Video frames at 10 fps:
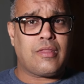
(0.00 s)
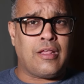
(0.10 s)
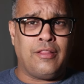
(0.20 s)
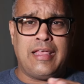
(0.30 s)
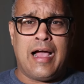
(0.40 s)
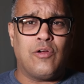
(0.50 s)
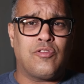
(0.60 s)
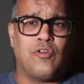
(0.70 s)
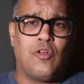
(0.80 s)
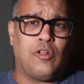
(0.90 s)
the
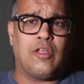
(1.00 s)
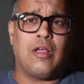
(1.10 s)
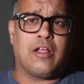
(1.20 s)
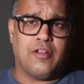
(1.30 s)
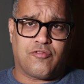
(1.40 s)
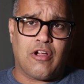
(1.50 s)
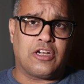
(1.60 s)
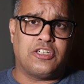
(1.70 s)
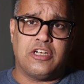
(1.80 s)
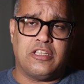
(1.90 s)
outsole
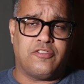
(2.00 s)
construction is